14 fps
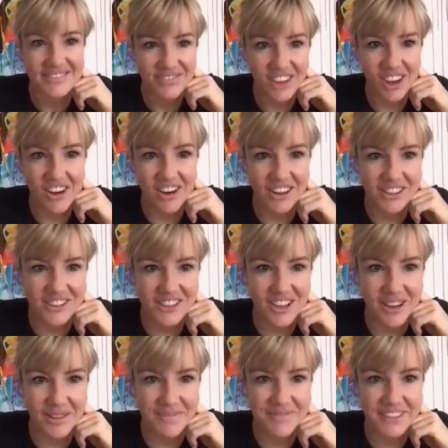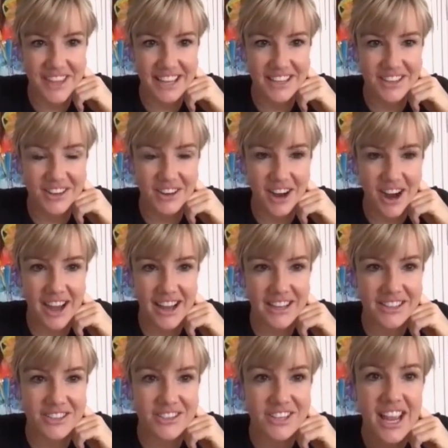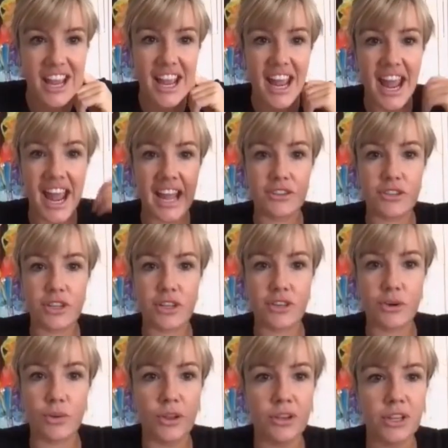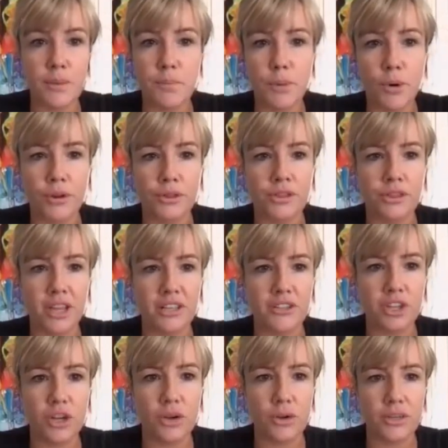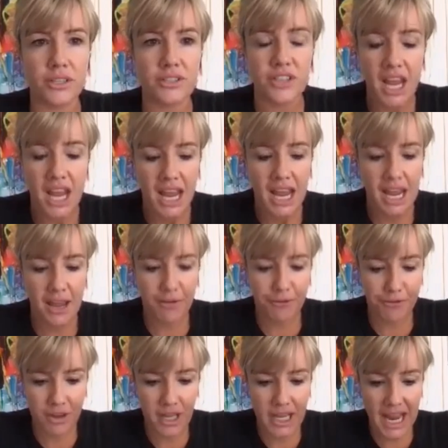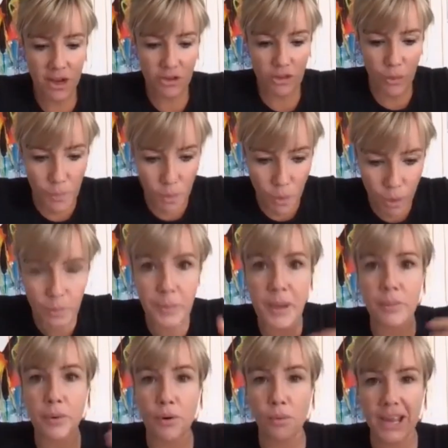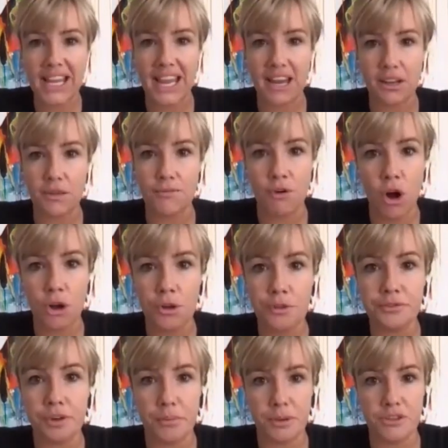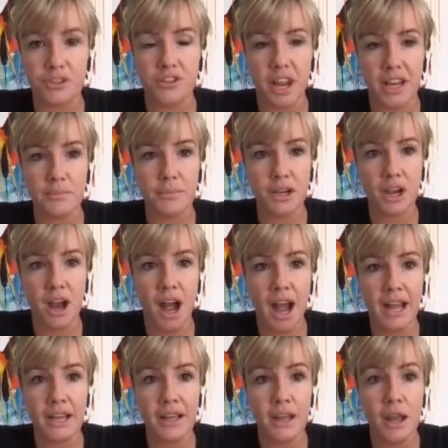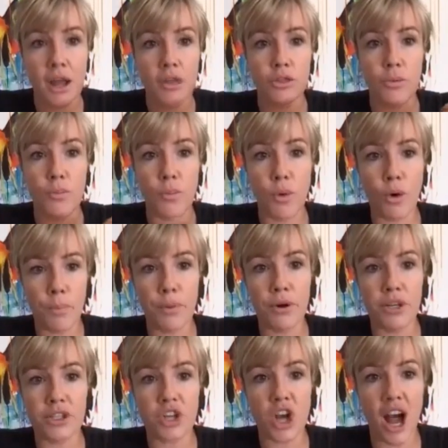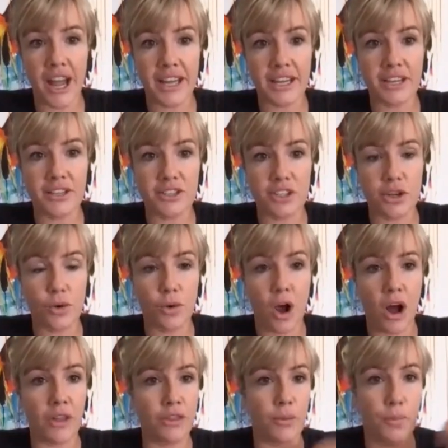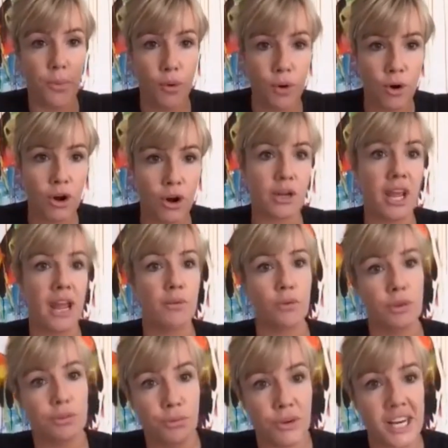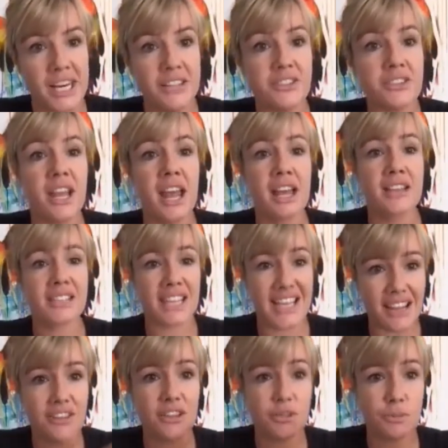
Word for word: Awesome, thank you guys. And the really important thing too is if the more people we get involved from your site in Mackay, the more push I can do on the board and with Reese to get this